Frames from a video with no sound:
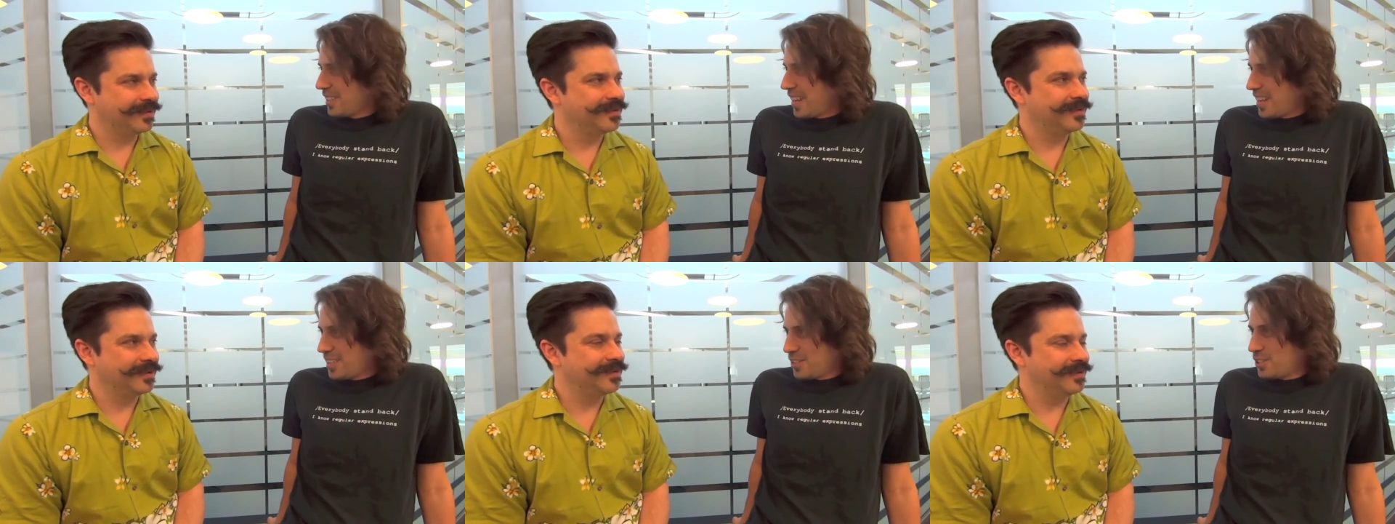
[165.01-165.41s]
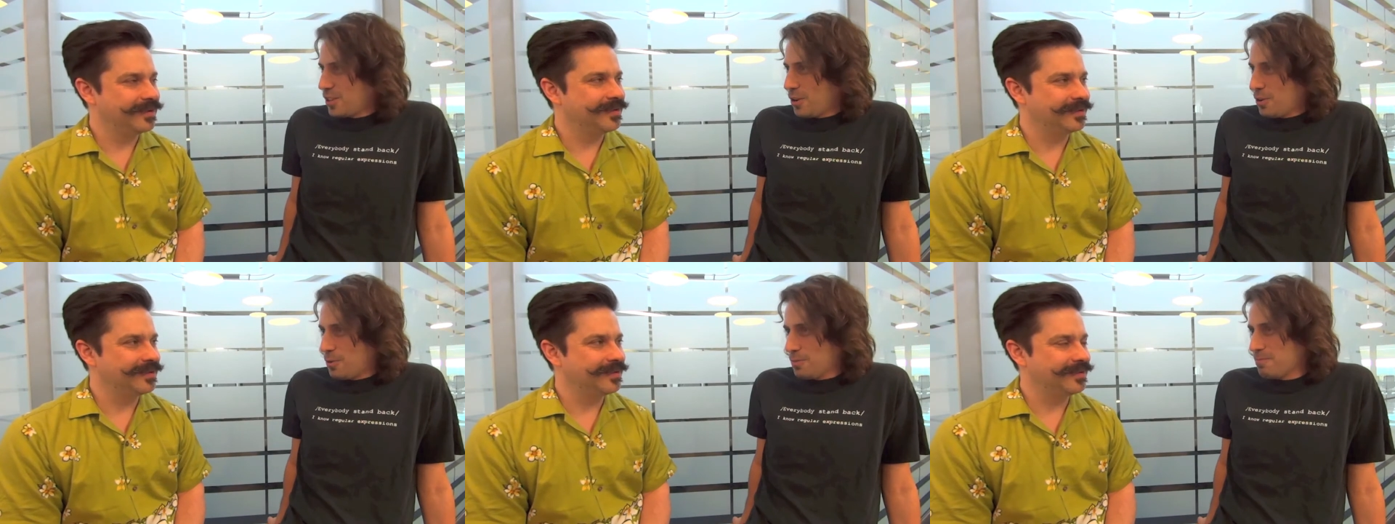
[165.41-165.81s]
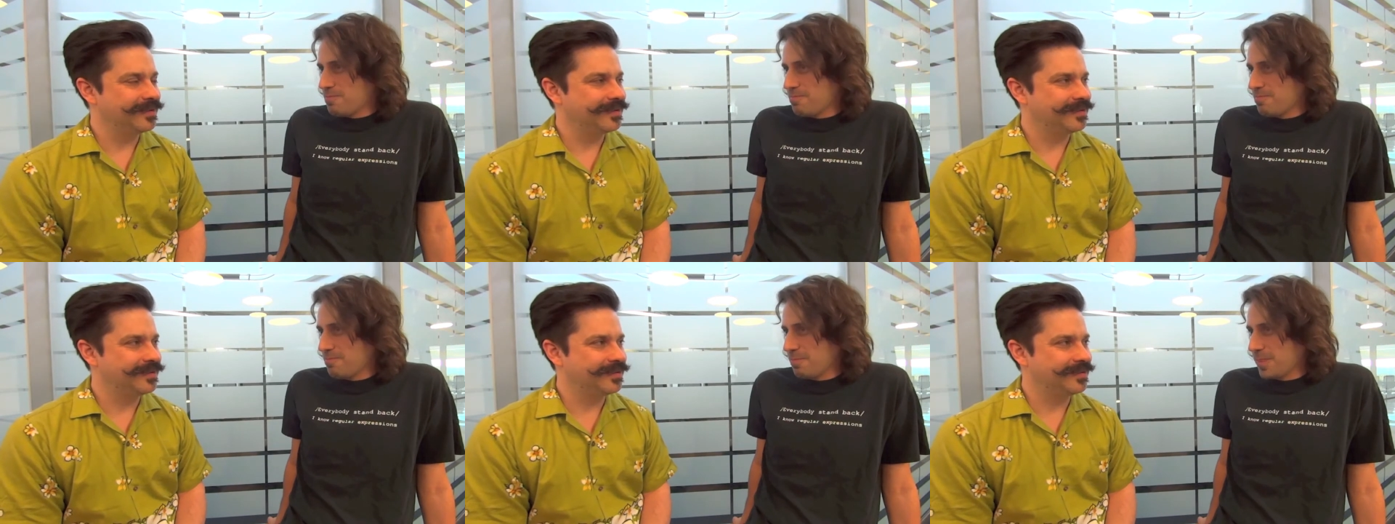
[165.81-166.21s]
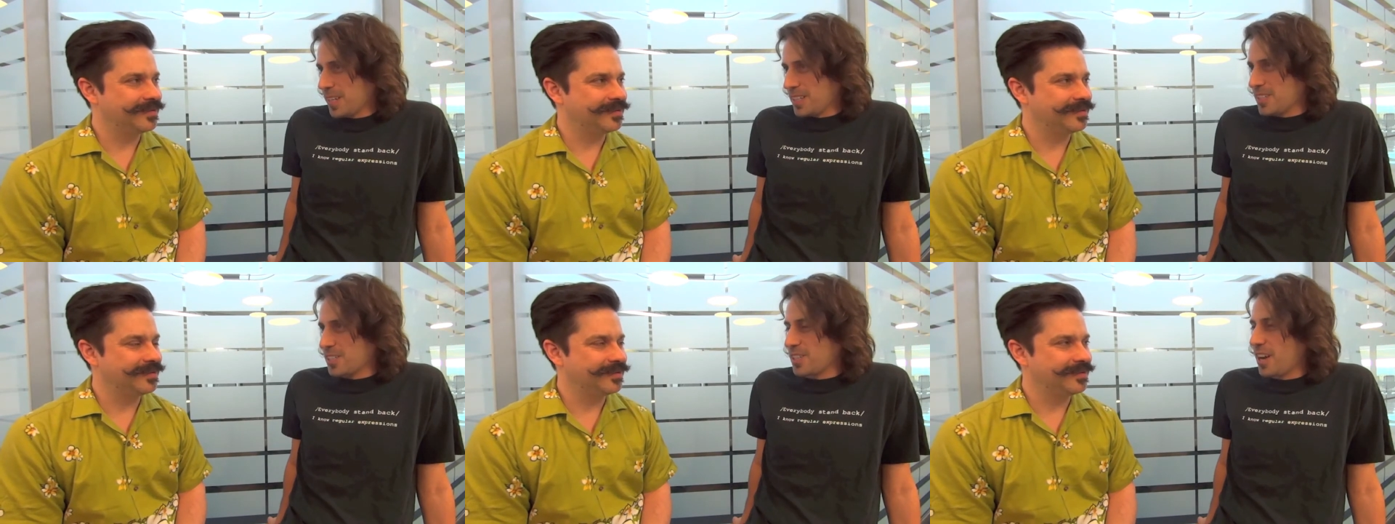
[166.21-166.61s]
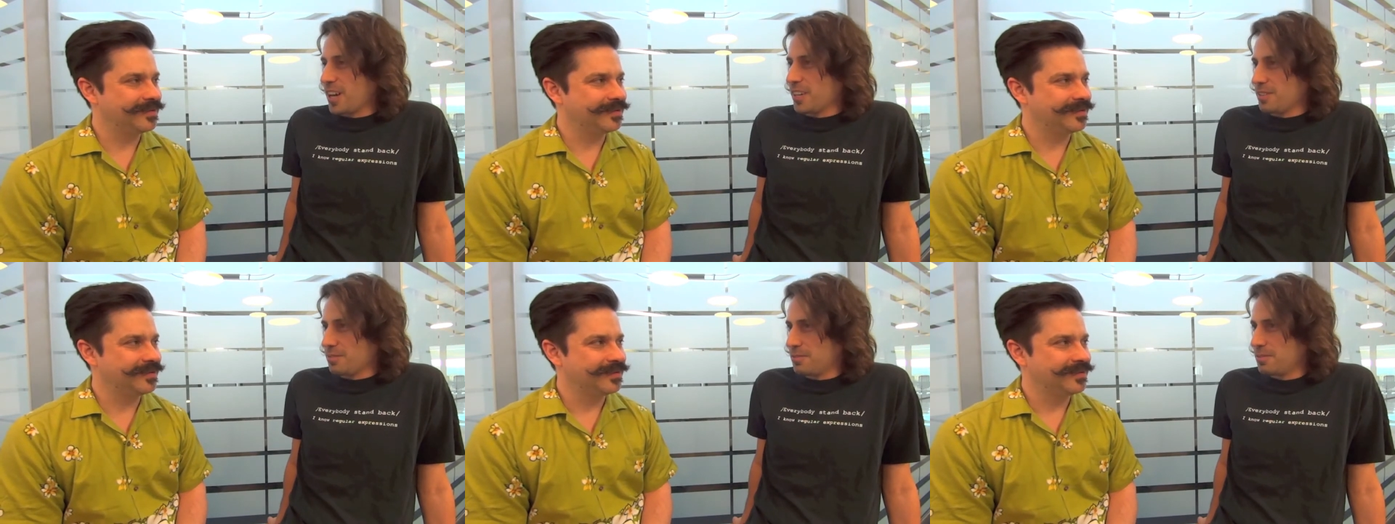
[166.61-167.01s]
Speaker 1: And so it's just
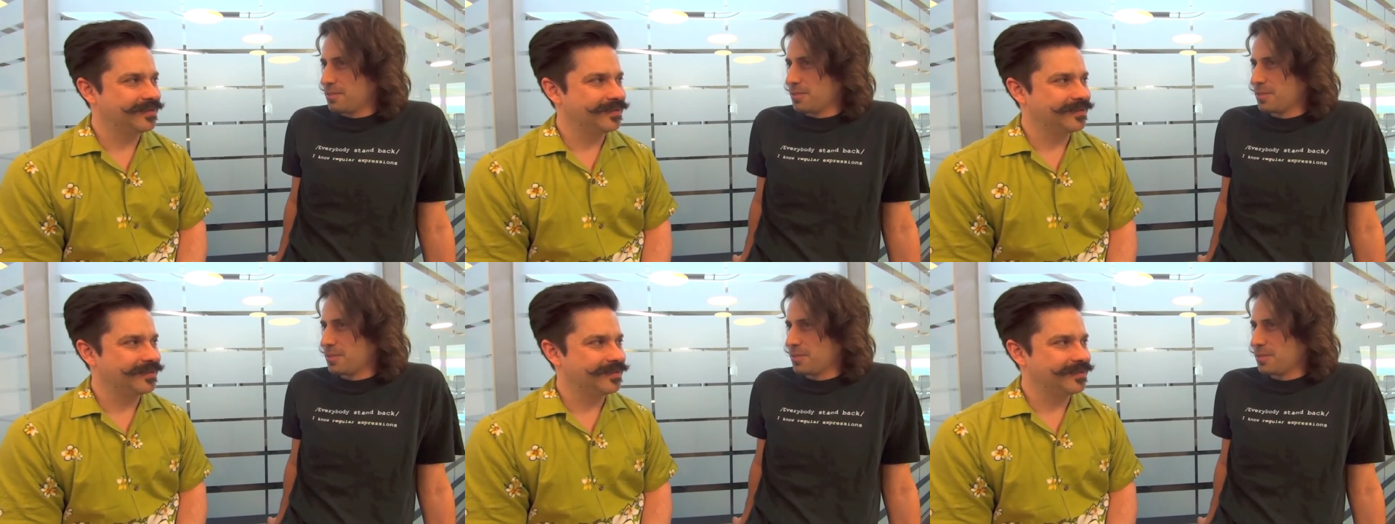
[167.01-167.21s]
kind of